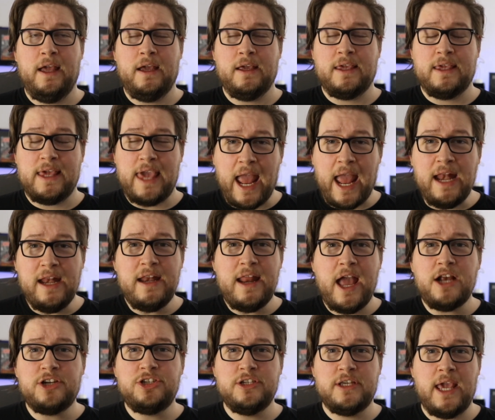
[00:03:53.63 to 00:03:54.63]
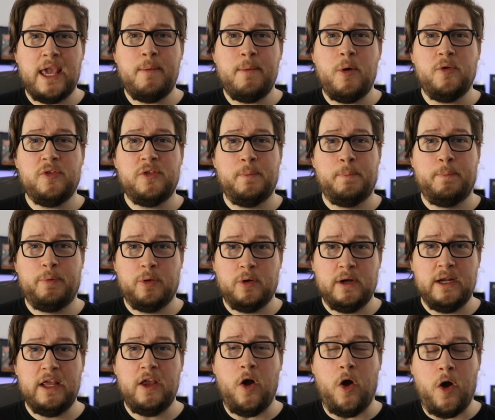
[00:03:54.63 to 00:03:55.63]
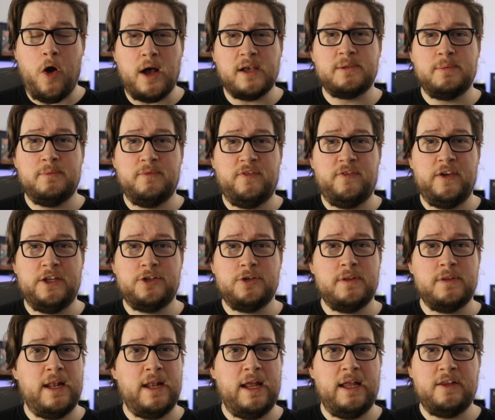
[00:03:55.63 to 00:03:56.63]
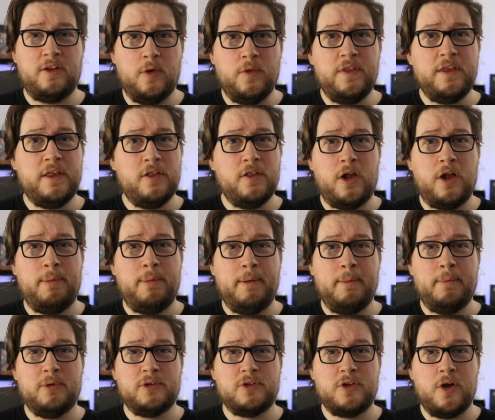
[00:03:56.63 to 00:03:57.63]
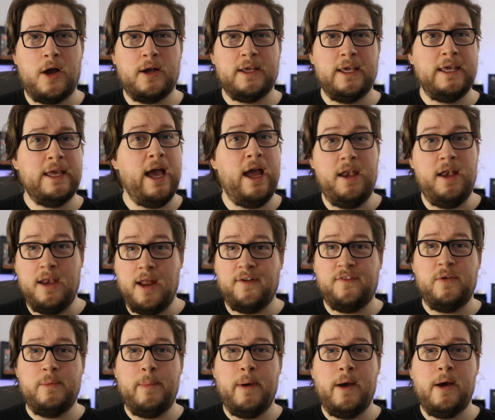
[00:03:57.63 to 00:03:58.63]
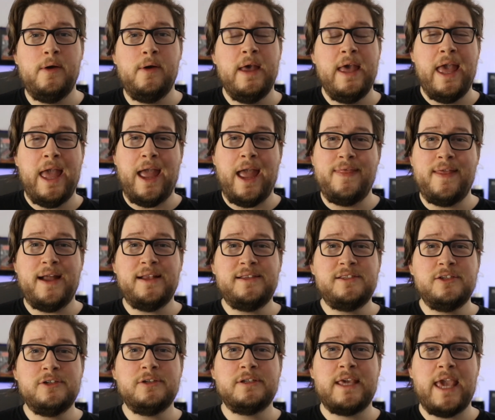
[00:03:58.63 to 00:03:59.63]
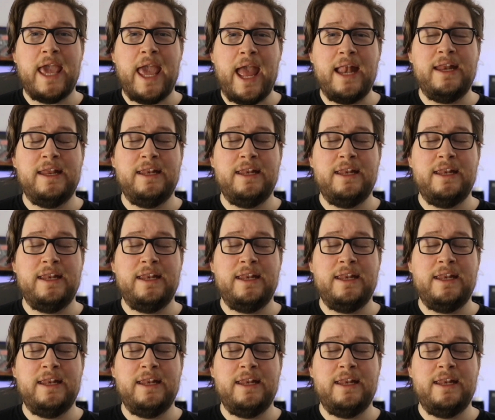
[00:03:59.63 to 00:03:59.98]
Canon actually came out with a pretty awesome feature that I don't think a lot of people are talking enough about, and that's their Canon